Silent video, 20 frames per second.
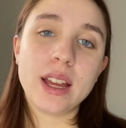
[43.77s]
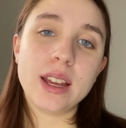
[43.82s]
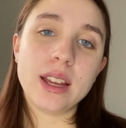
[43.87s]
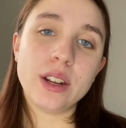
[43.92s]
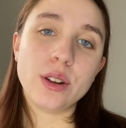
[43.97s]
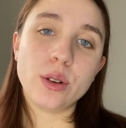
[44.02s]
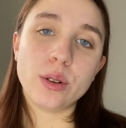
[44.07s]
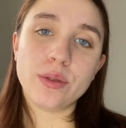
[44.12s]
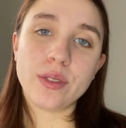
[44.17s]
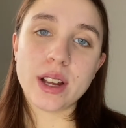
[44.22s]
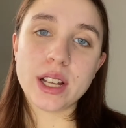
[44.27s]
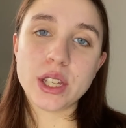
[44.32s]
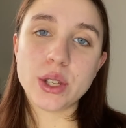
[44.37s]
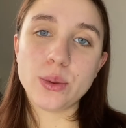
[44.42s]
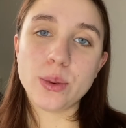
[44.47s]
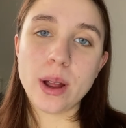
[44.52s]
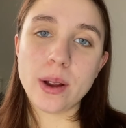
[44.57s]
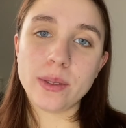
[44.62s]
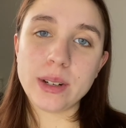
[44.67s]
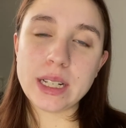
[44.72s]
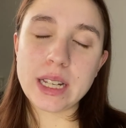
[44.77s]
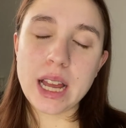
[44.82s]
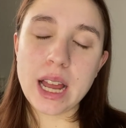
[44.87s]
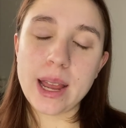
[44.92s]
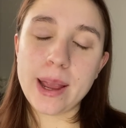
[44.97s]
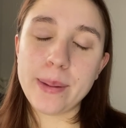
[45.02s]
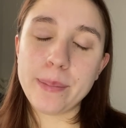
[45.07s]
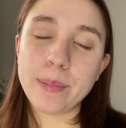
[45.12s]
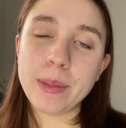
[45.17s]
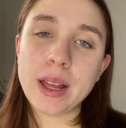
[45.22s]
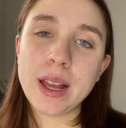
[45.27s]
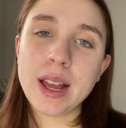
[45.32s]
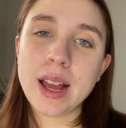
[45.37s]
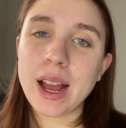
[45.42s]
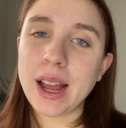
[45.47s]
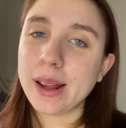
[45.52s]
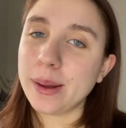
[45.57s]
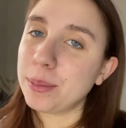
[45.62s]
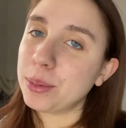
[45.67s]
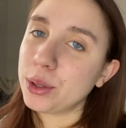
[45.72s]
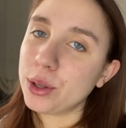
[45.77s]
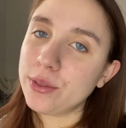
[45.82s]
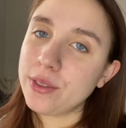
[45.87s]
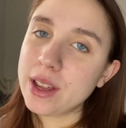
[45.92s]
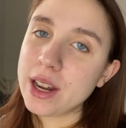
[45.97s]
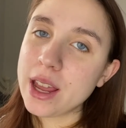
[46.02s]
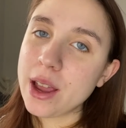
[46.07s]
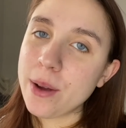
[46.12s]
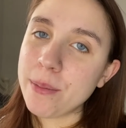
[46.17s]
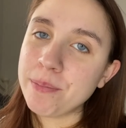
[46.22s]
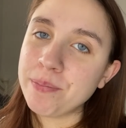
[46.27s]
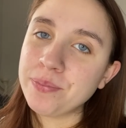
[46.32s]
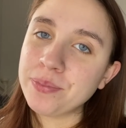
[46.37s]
it notifies you every time I upload a video.